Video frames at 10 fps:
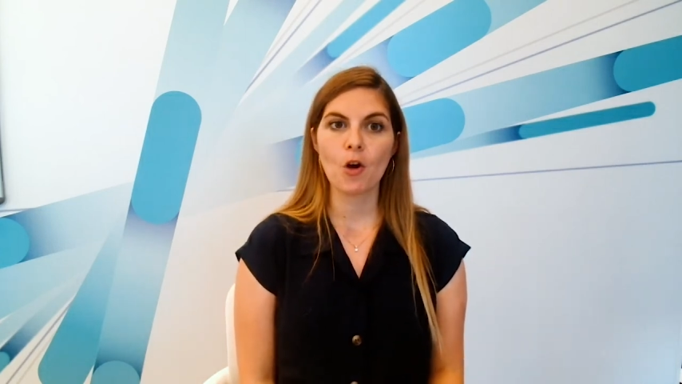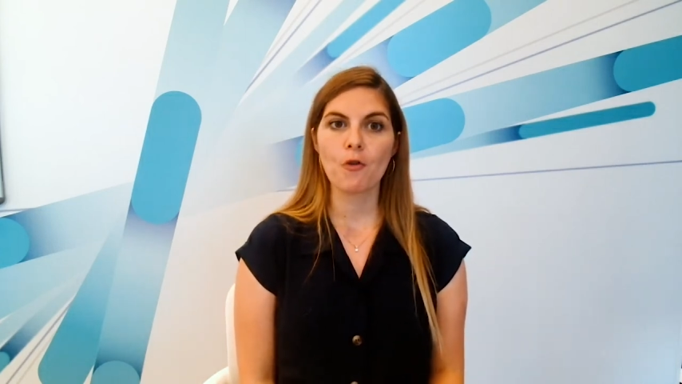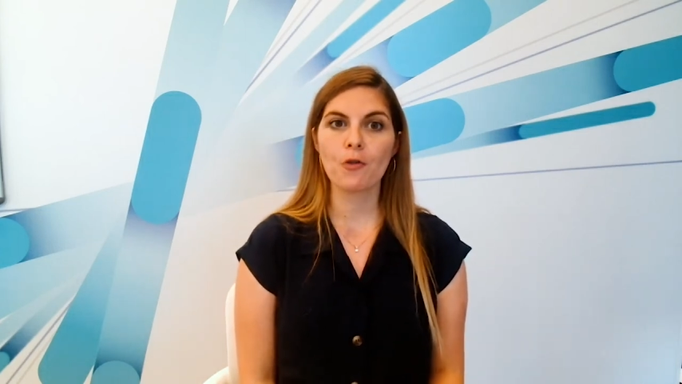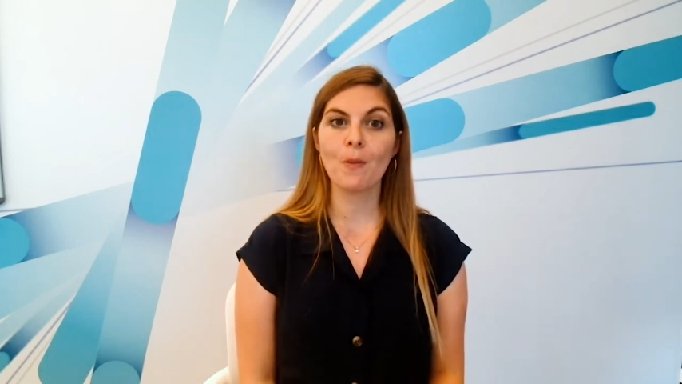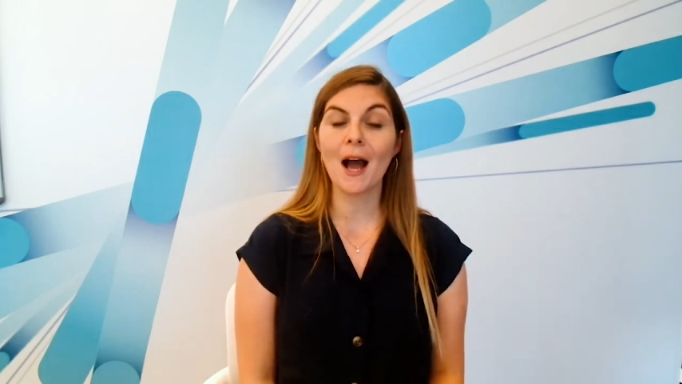
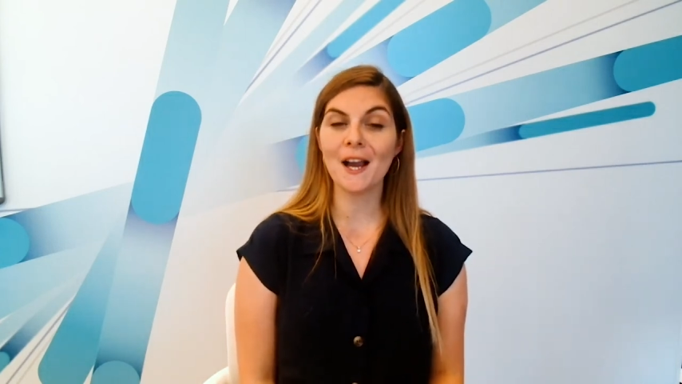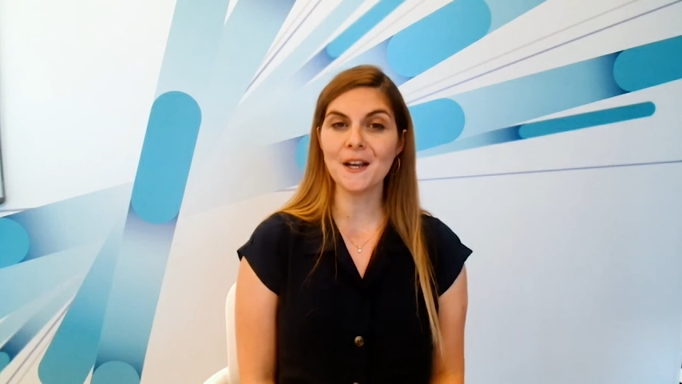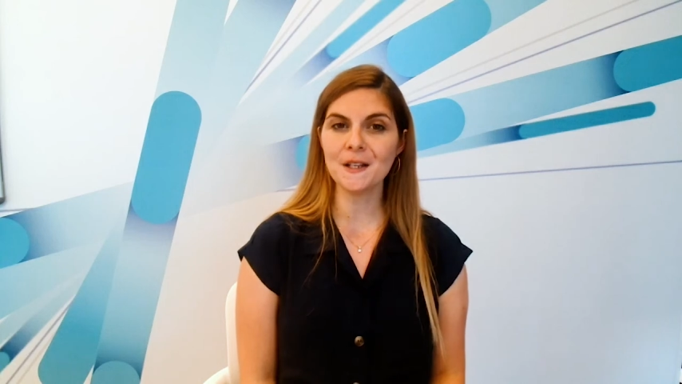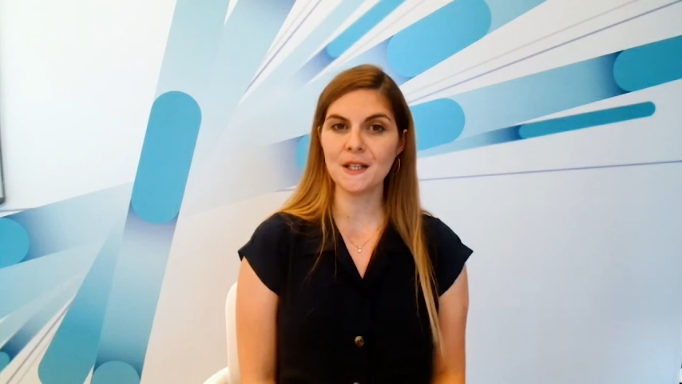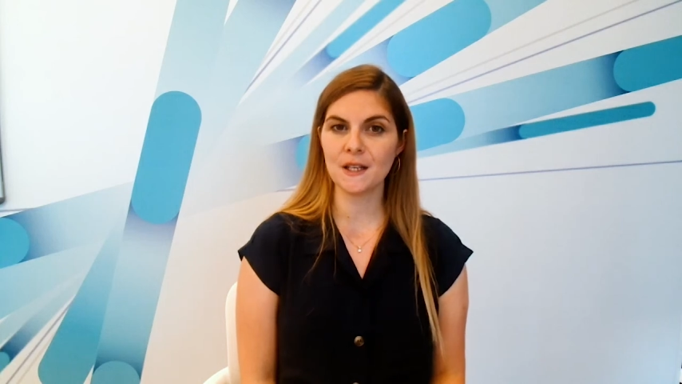From I a
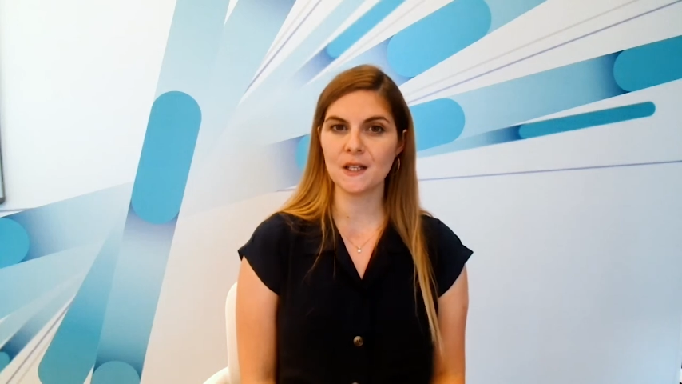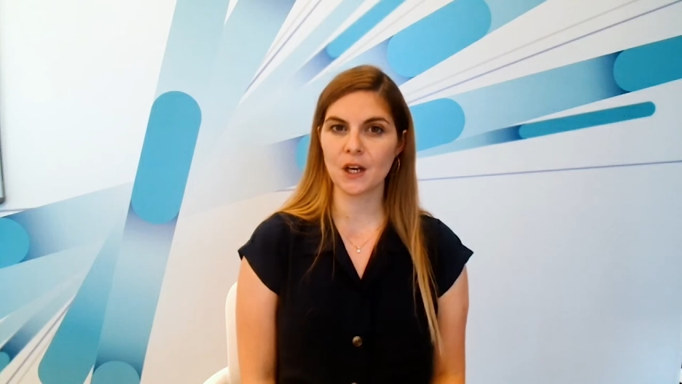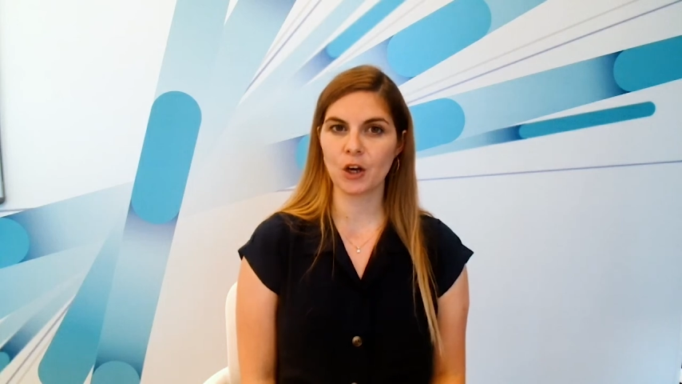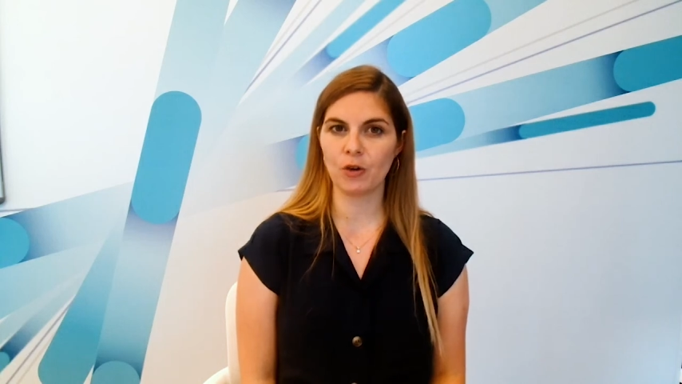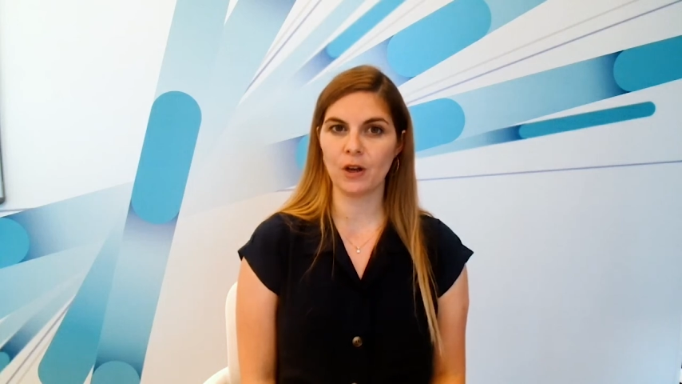C
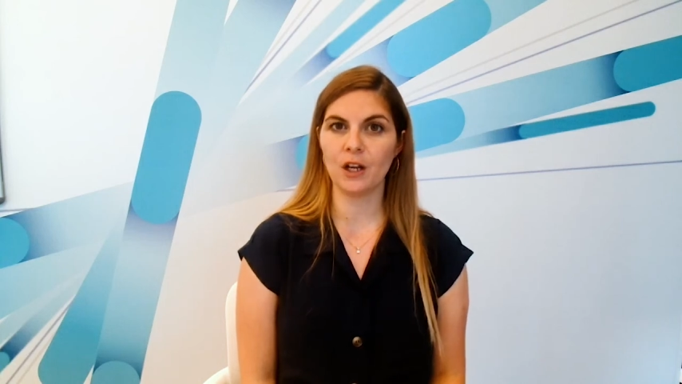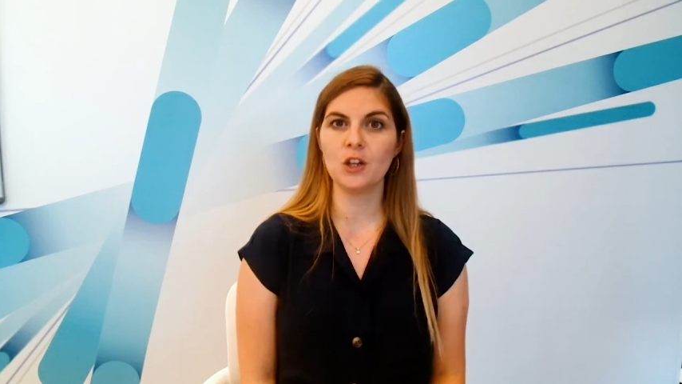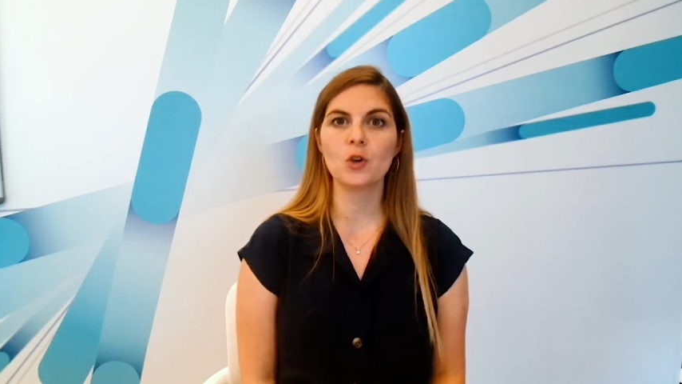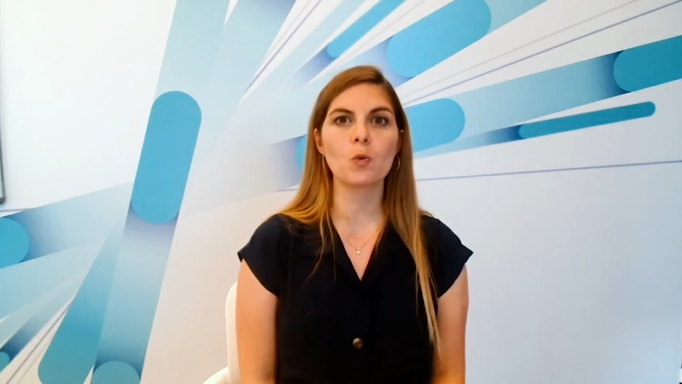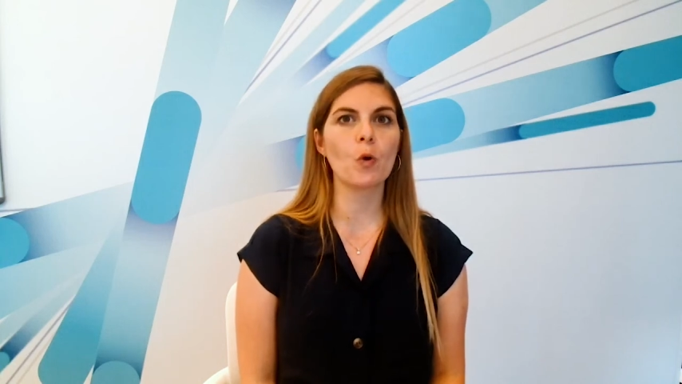security
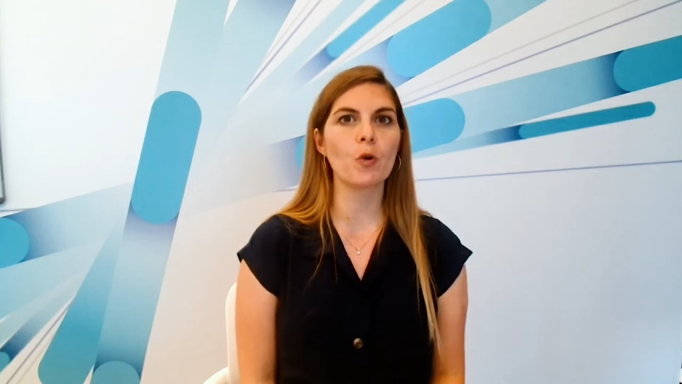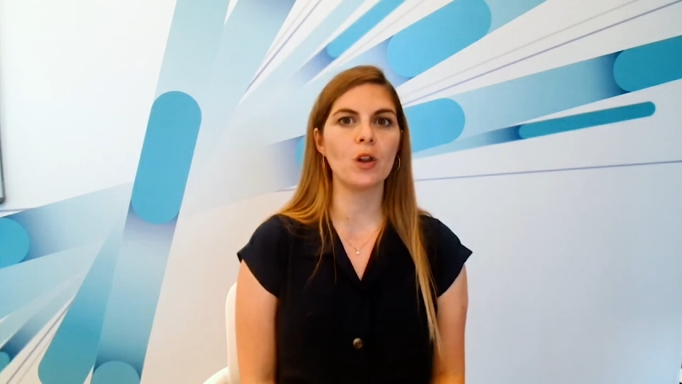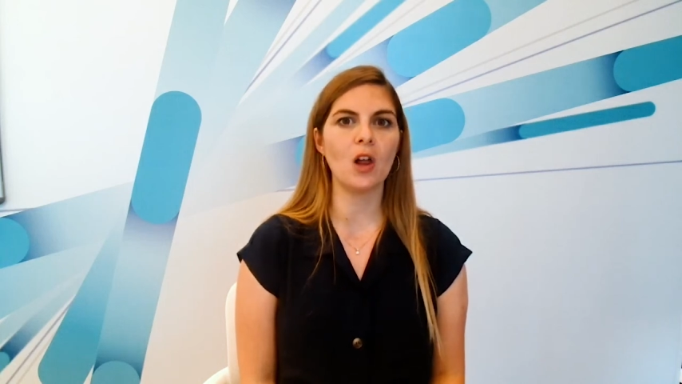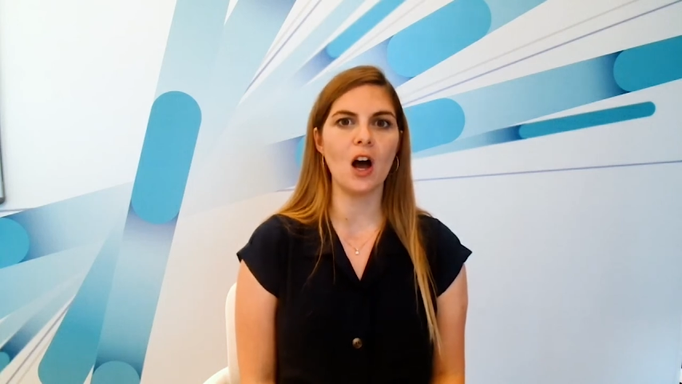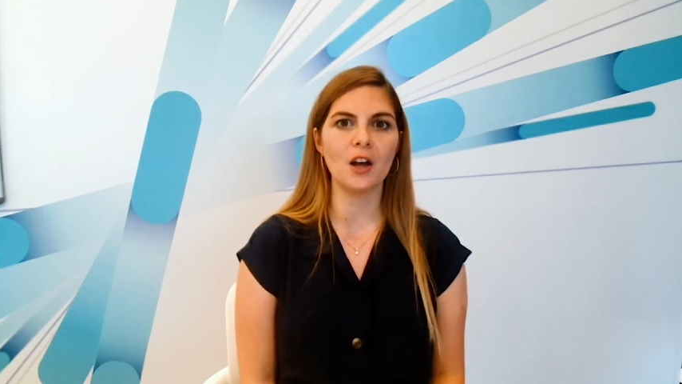to
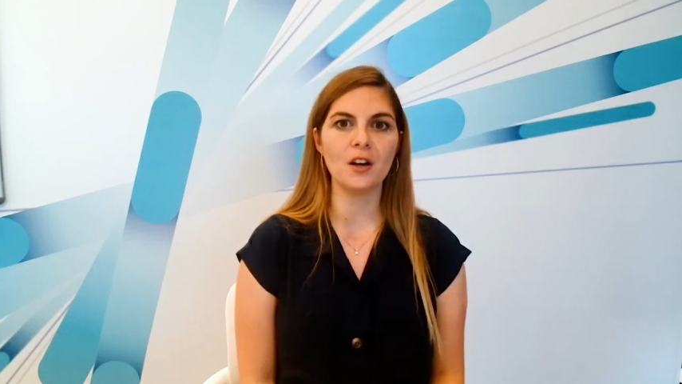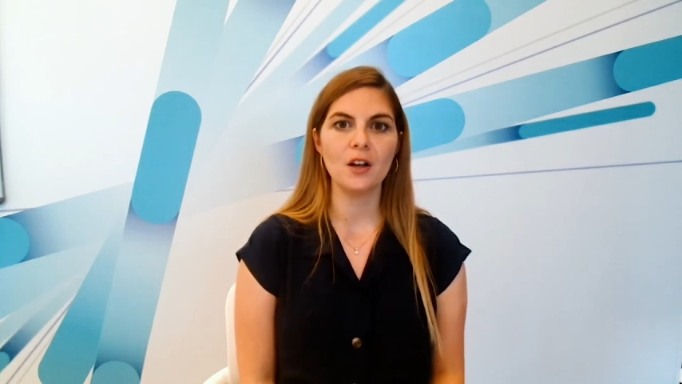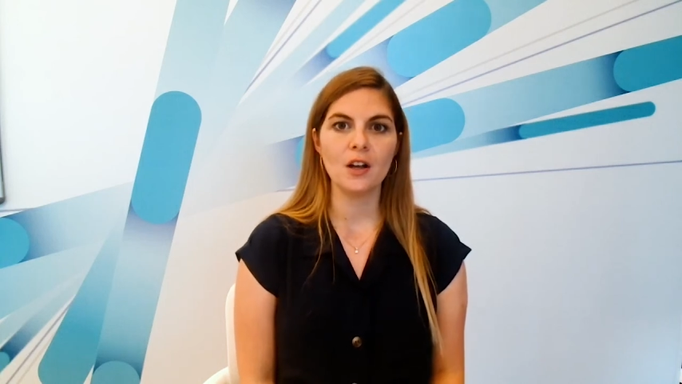workload